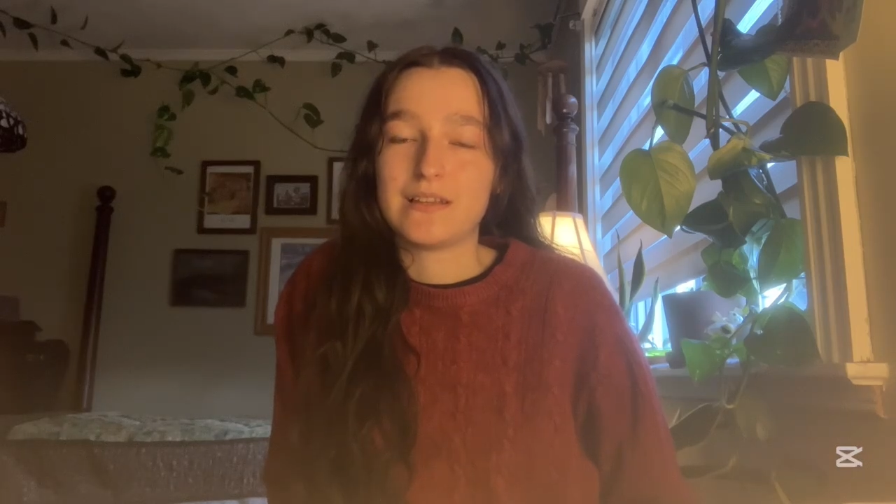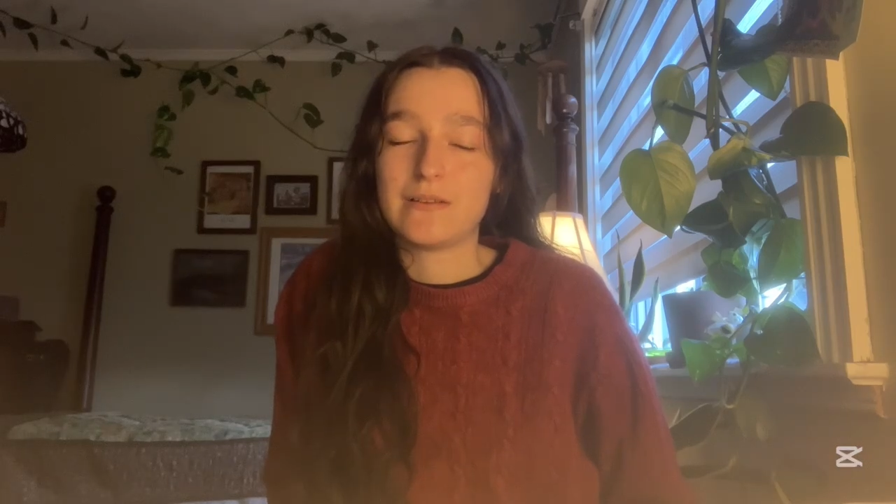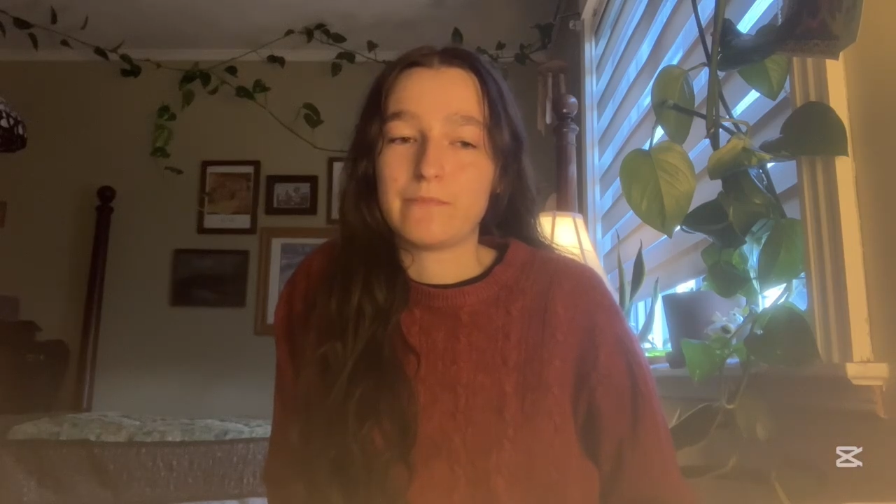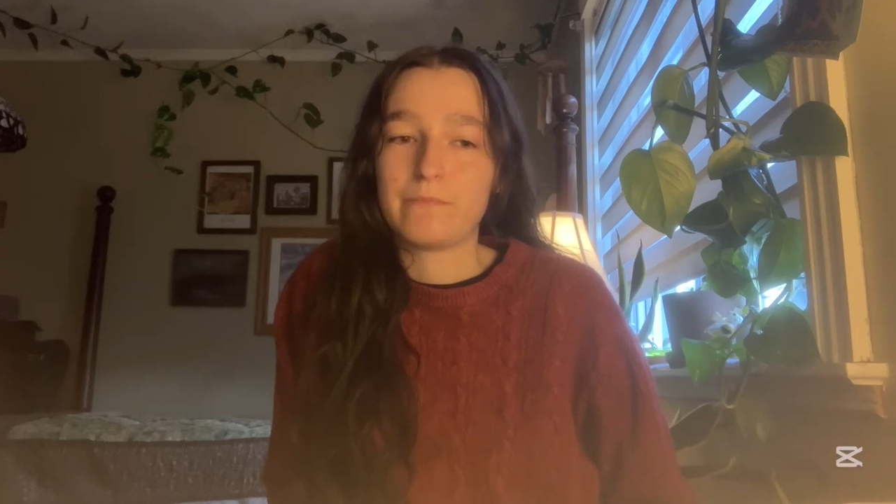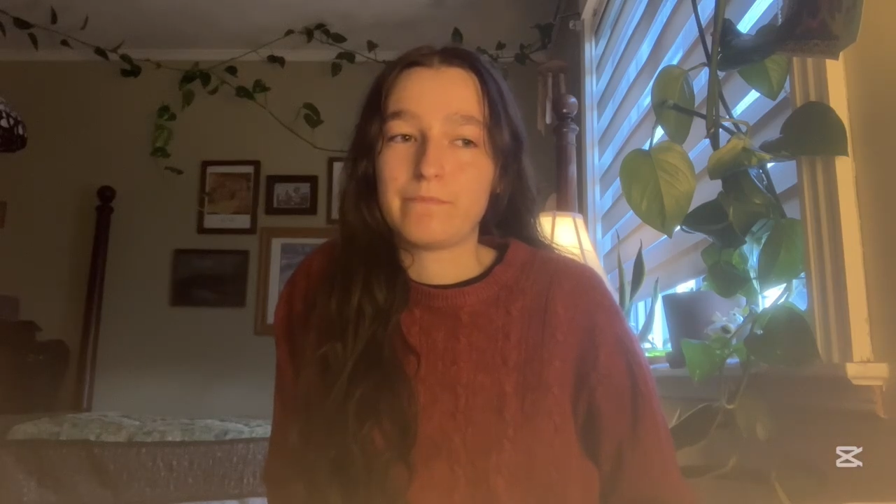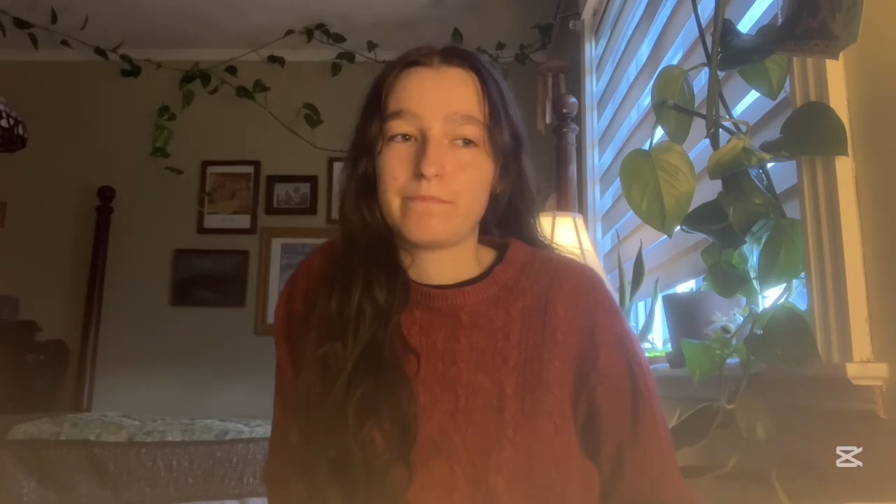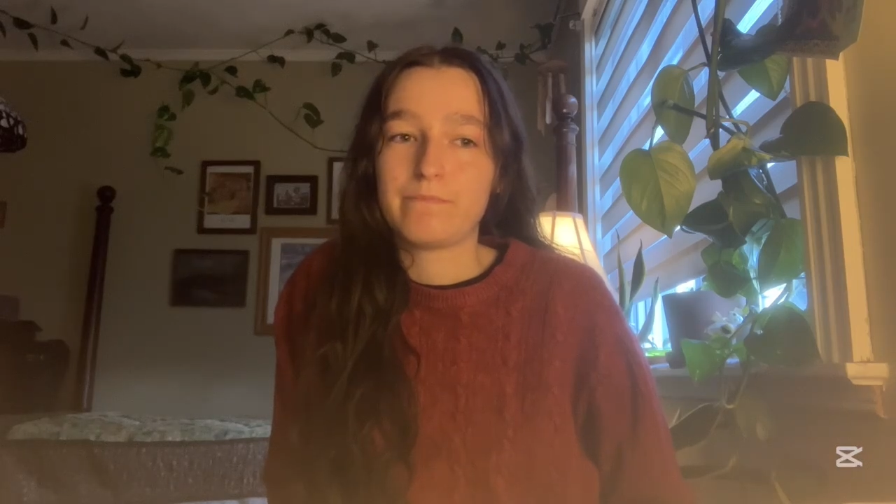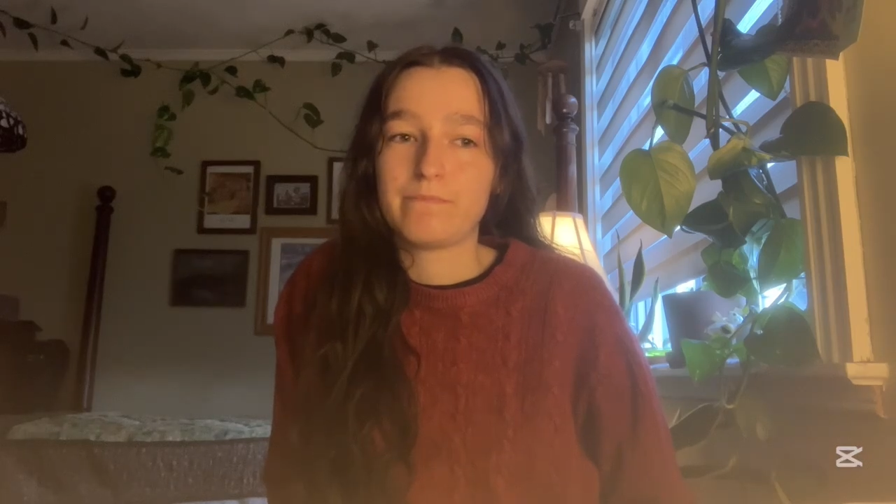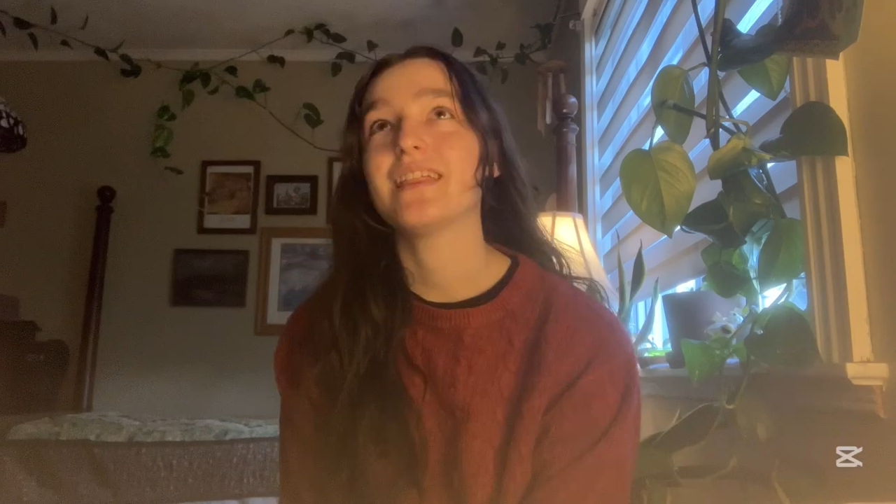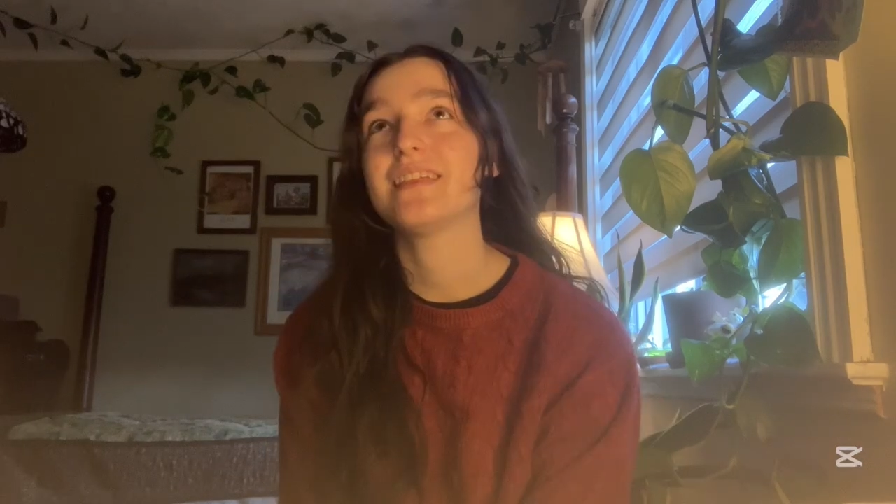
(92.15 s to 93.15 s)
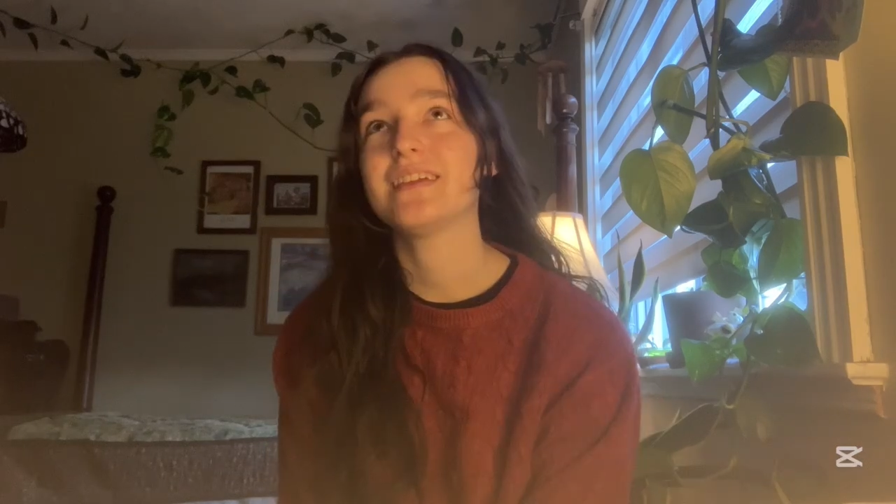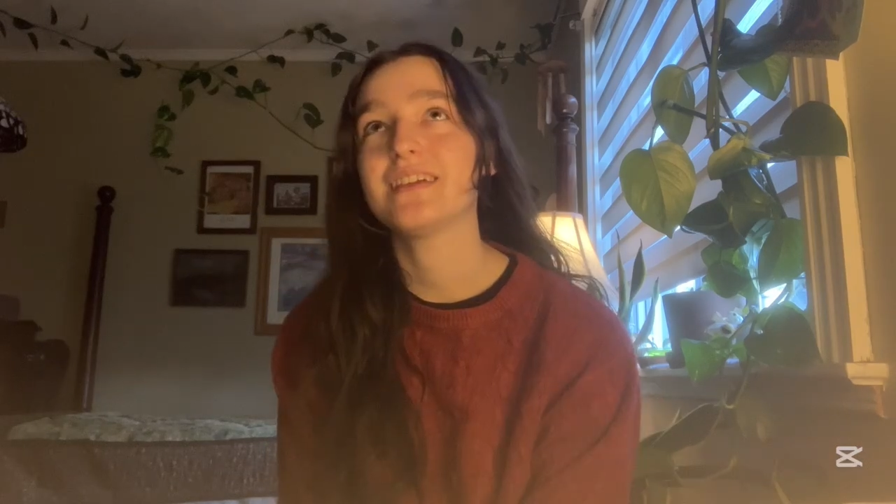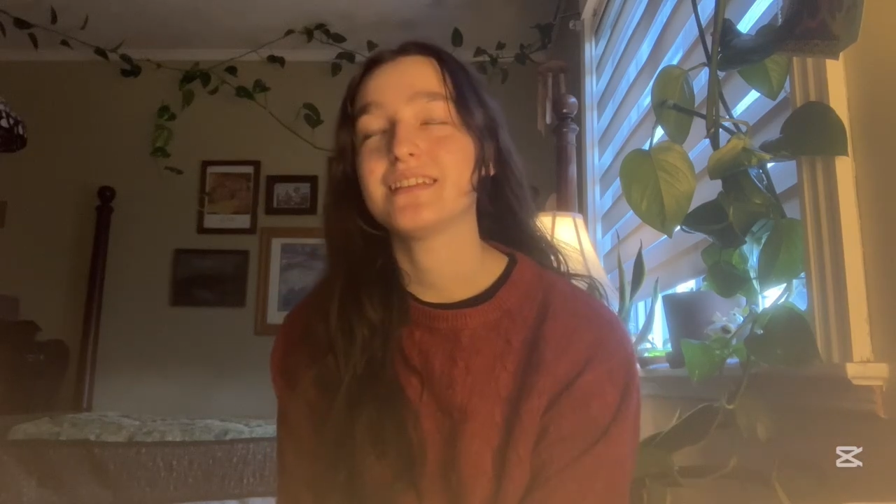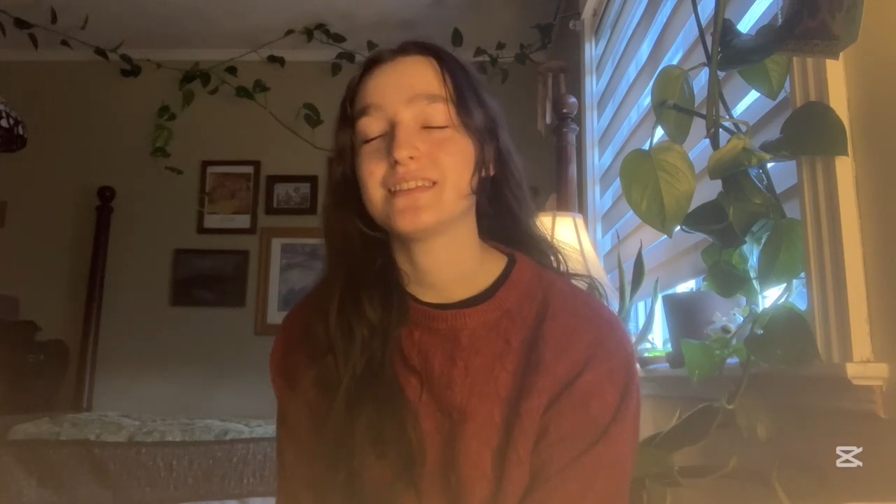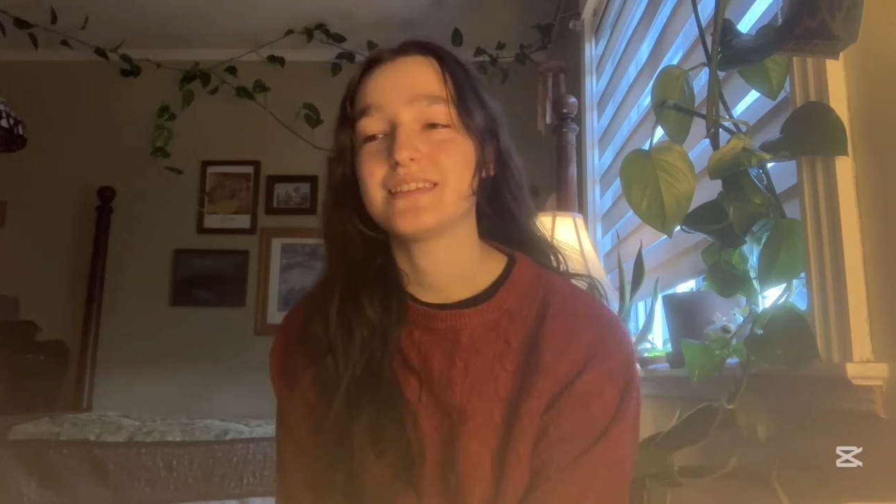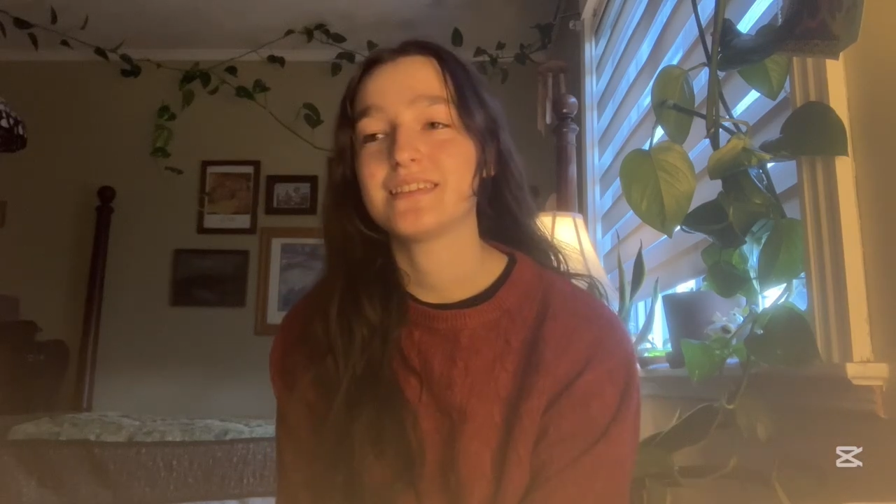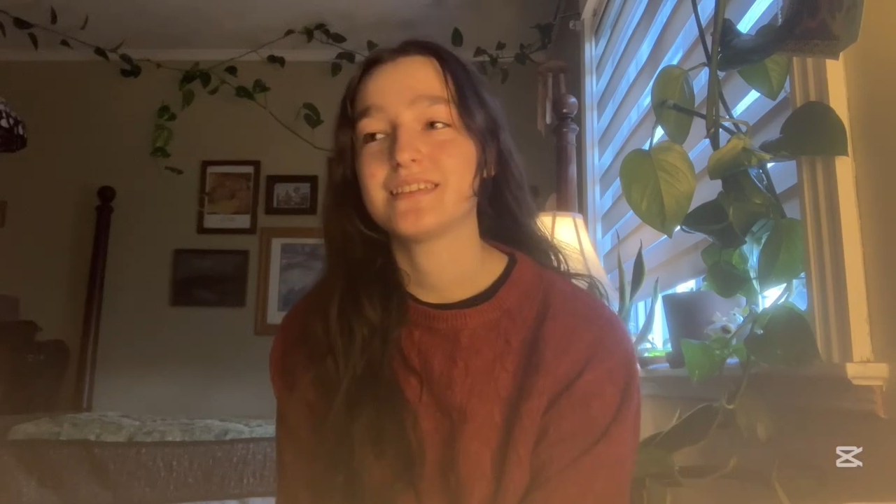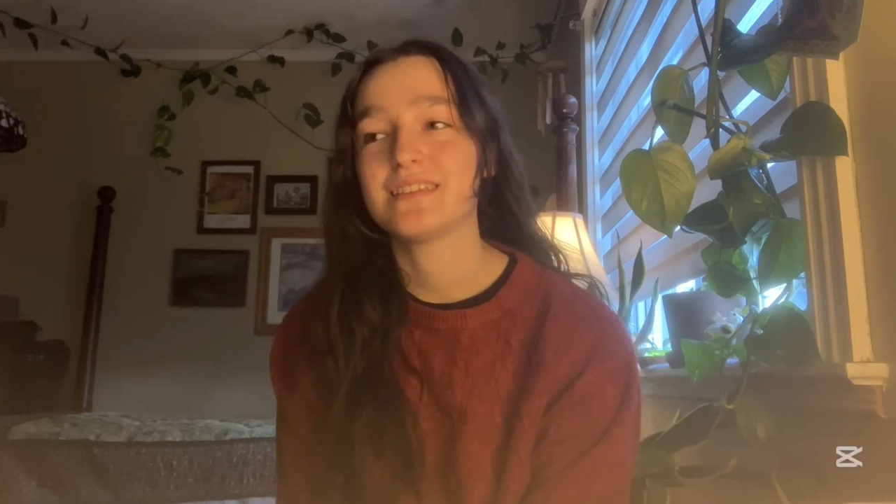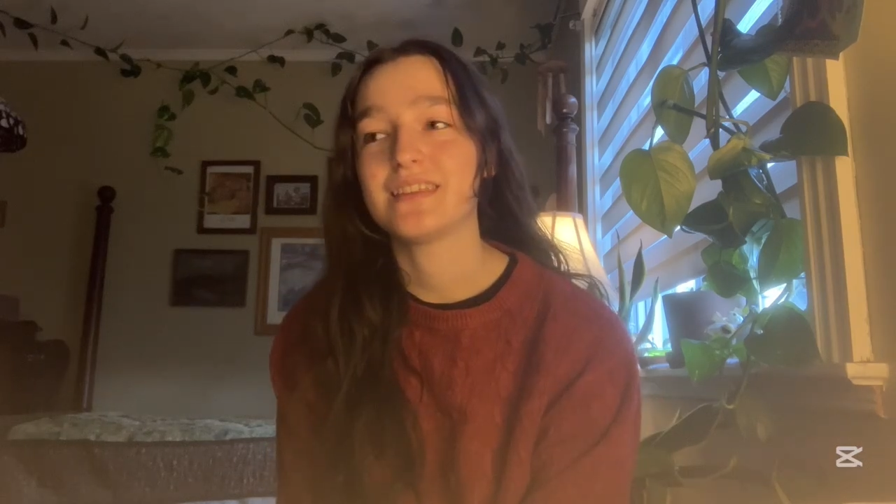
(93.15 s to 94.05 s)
I think it's